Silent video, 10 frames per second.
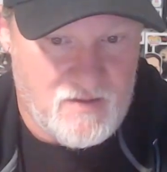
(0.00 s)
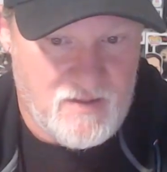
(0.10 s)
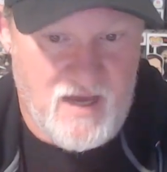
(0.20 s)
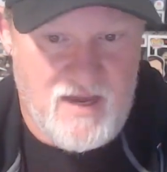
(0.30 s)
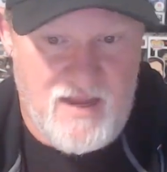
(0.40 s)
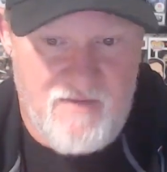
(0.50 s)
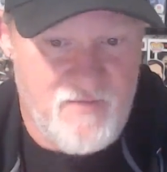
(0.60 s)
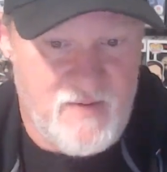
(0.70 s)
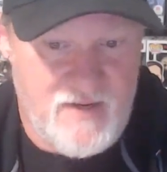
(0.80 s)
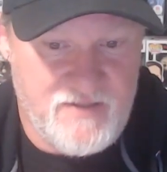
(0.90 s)
God,
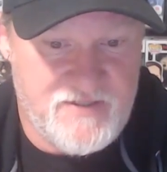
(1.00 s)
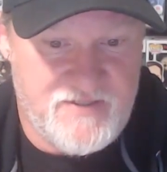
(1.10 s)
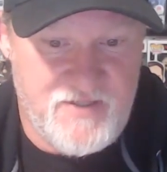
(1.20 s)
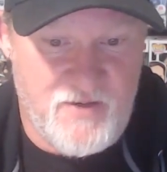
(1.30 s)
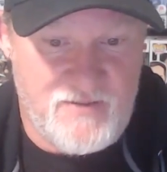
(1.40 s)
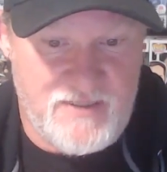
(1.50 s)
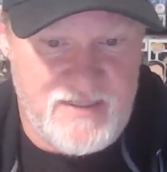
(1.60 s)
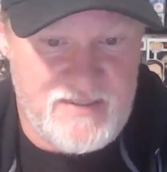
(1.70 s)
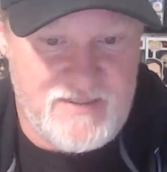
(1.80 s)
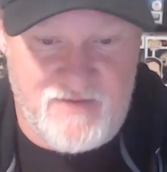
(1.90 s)
everybody else is so
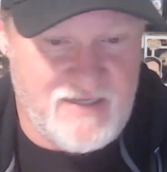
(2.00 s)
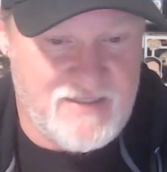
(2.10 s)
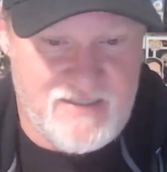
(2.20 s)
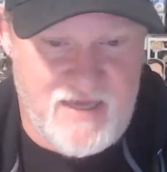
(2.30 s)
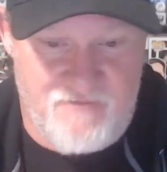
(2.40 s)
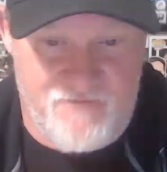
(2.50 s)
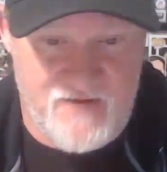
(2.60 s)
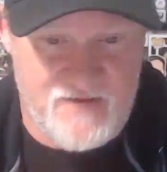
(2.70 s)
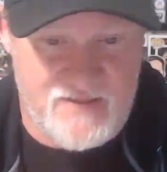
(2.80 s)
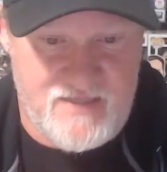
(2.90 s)
easy, but I just can't
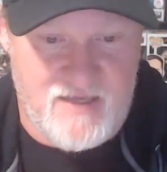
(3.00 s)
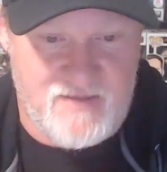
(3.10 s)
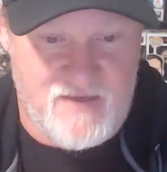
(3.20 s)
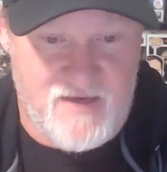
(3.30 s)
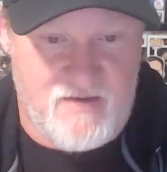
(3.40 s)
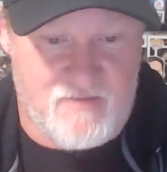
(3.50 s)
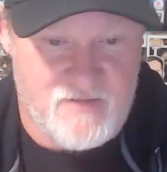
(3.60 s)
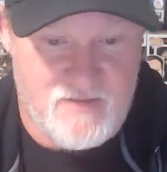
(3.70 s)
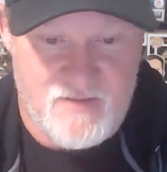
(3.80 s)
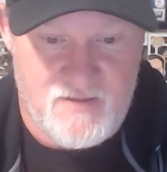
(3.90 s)
figure this dang thing out.